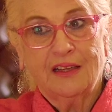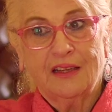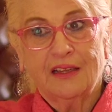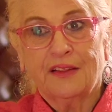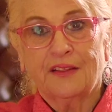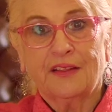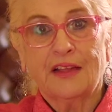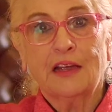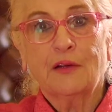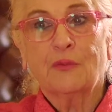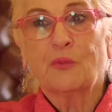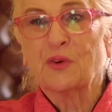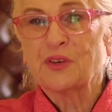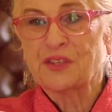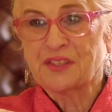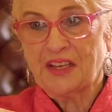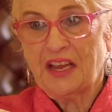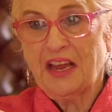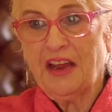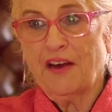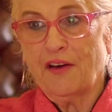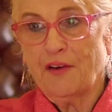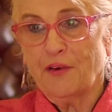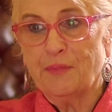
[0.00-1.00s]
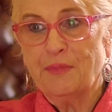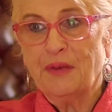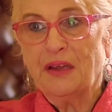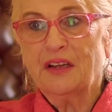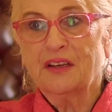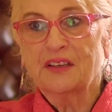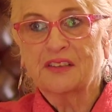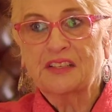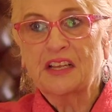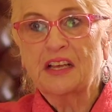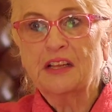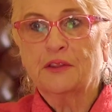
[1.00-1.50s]
they were scared
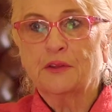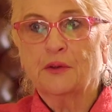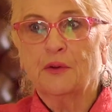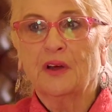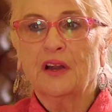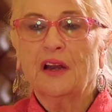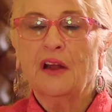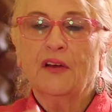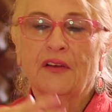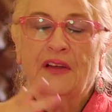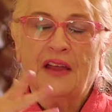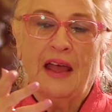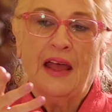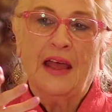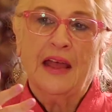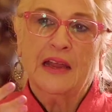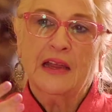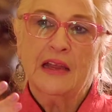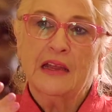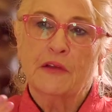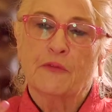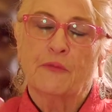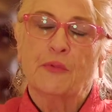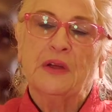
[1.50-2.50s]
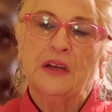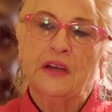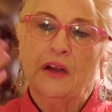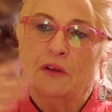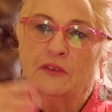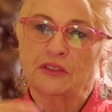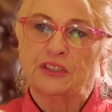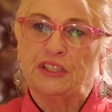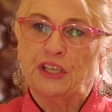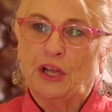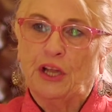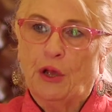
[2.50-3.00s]
because they thought, okay, if we
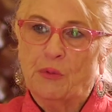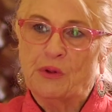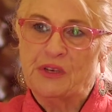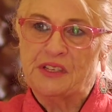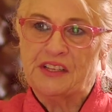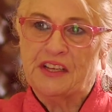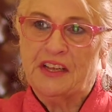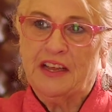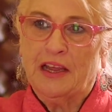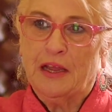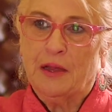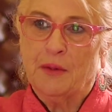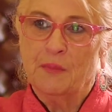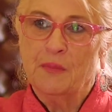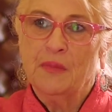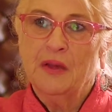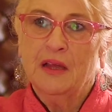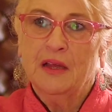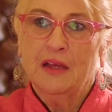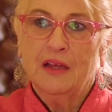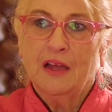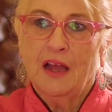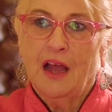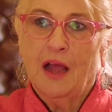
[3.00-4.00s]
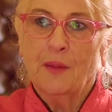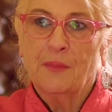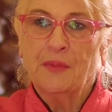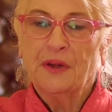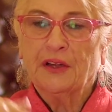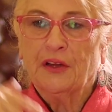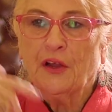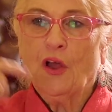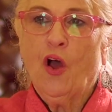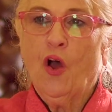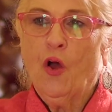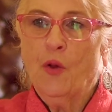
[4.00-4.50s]
don't show it to him, I'm going
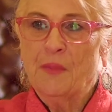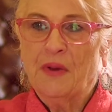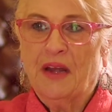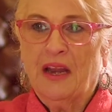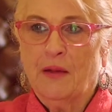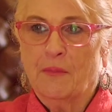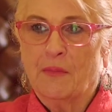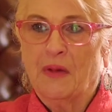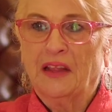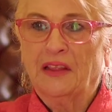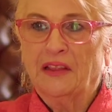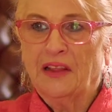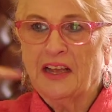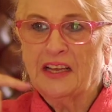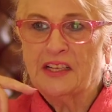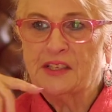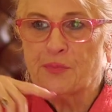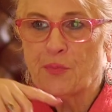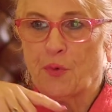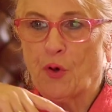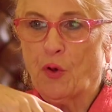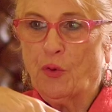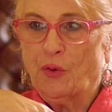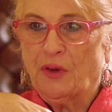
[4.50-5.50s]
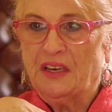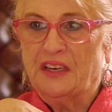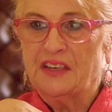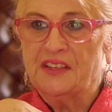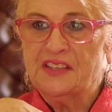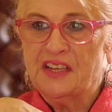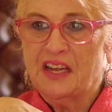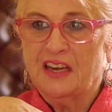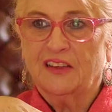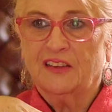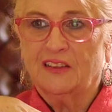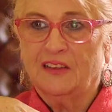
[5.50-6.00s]
to go home and have my legs broken at
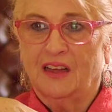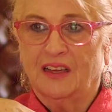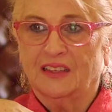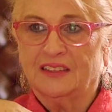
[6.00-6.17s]
10 o'clock